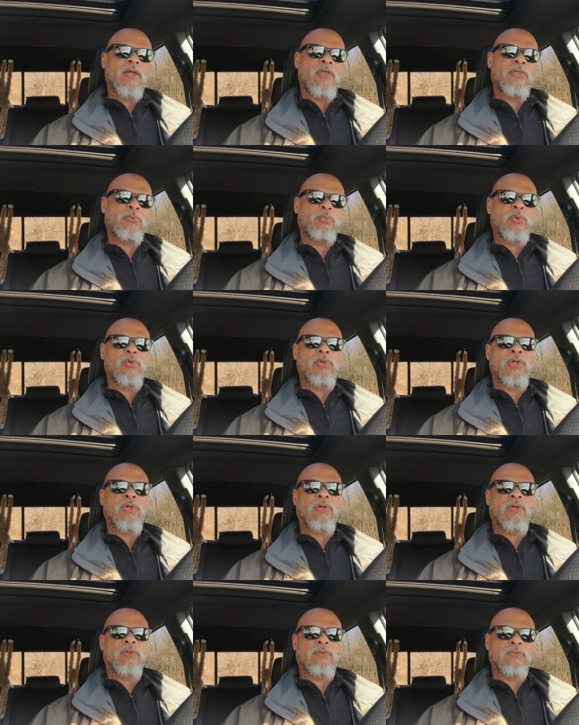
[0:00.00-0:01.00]
through
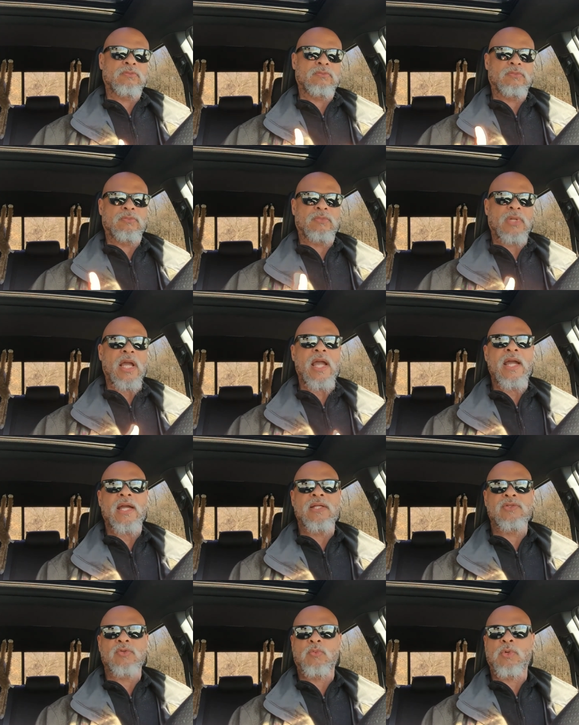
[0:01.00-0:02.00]
your
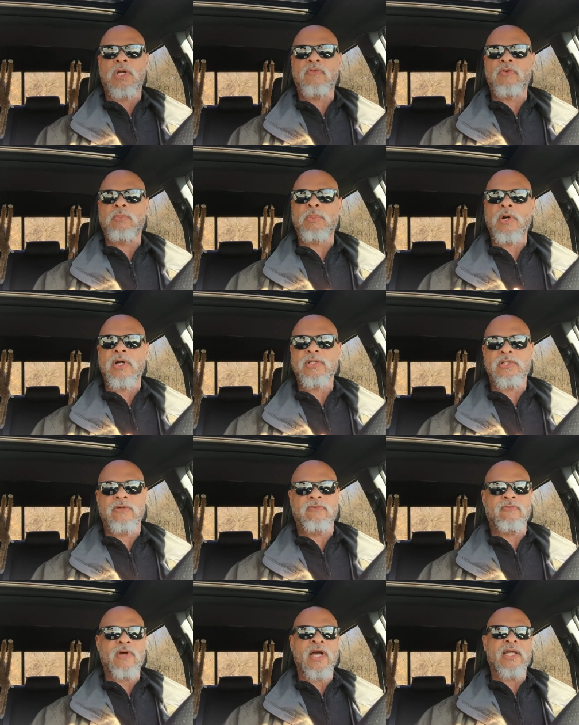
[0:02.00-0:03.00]
hands or whatever part
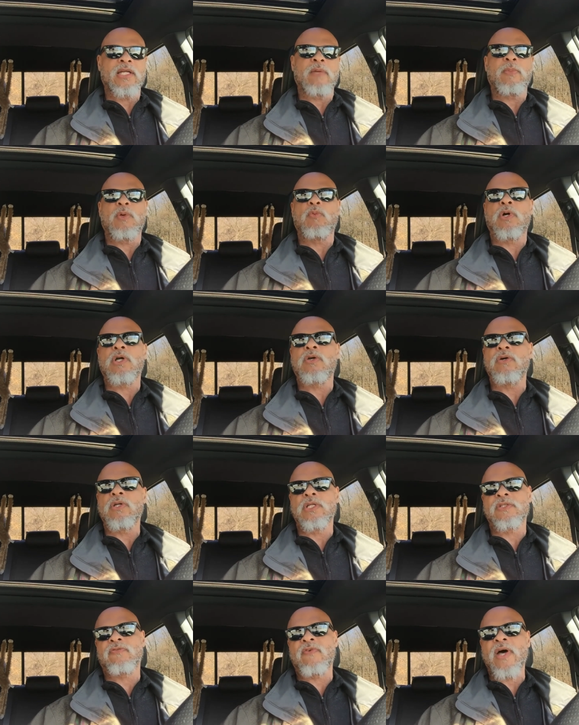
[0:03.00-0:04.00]
you're finding. I mean, what
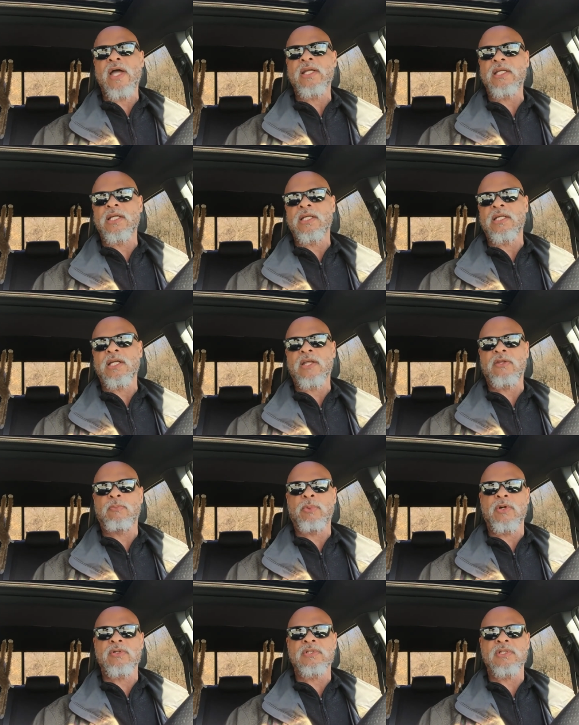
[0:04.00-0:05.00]
good is finding another
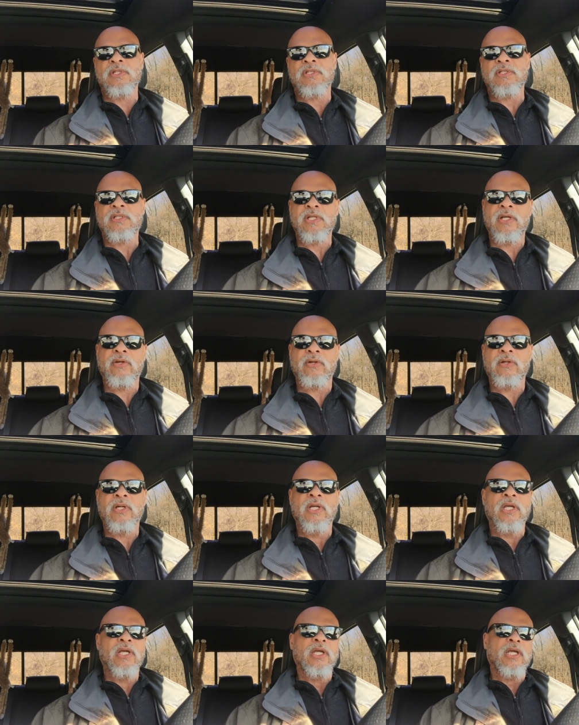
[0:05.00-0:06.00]
person's center
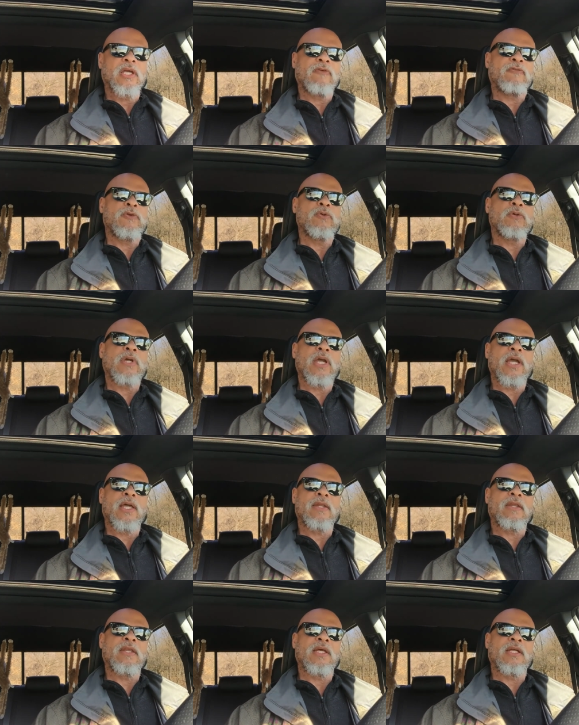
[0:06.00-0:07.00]
if you
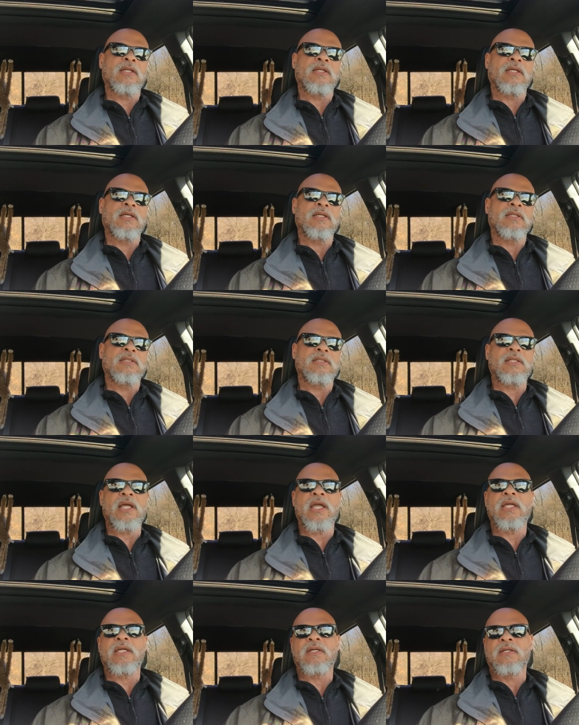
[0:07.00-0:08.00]
can't then
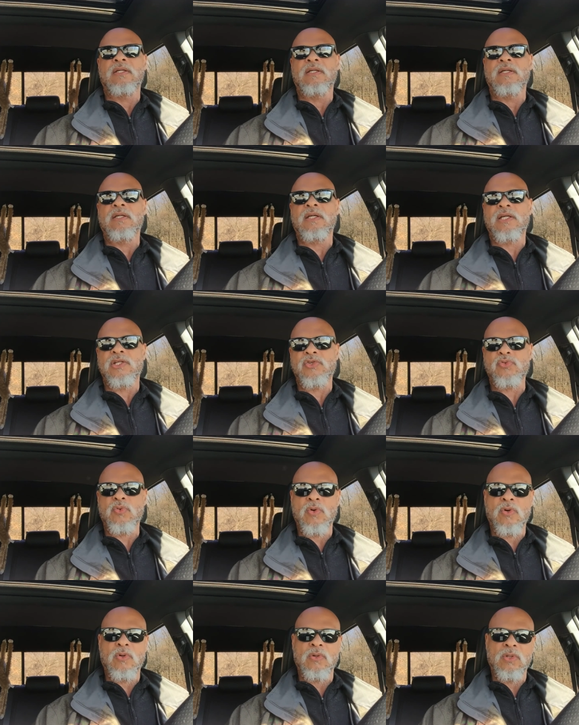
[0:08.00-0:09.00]
take
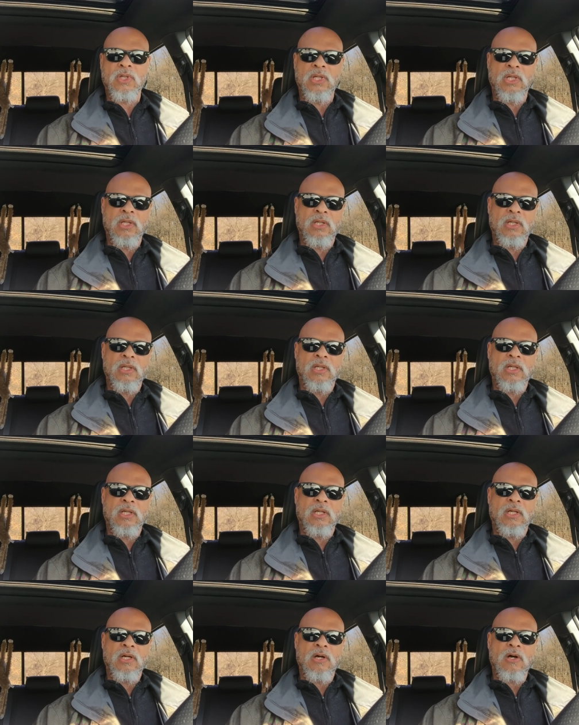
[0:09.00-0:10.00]
control
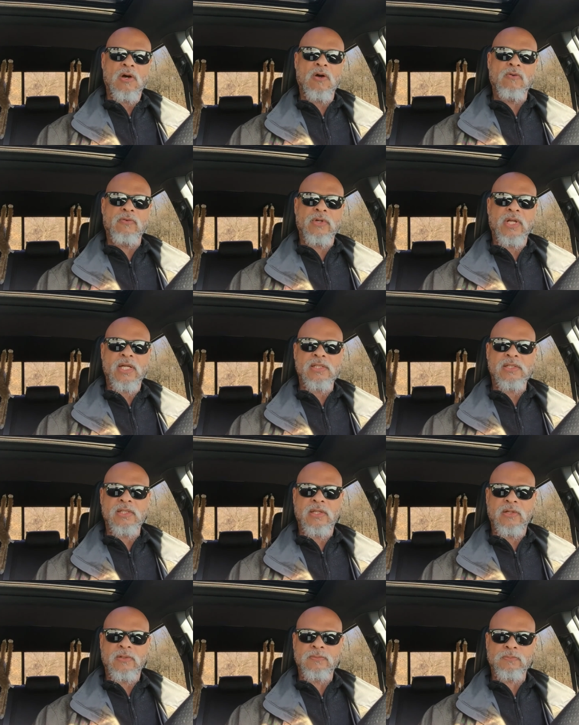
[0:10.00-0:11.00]
over that
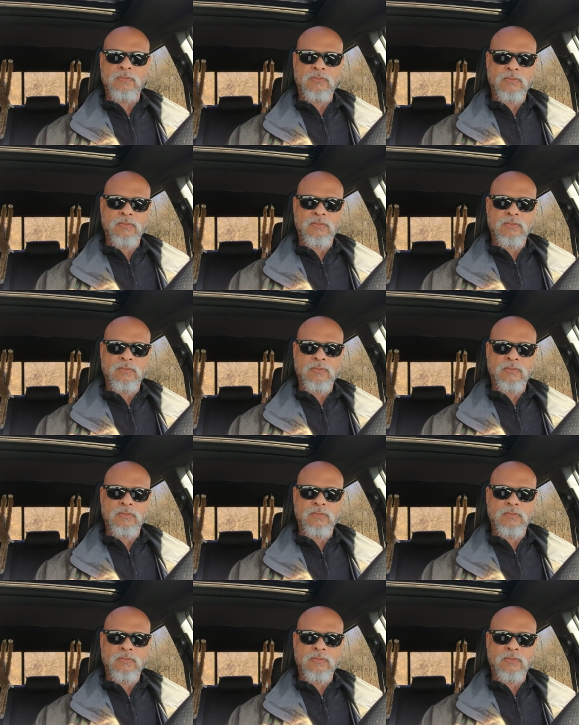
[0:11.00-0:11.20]
center?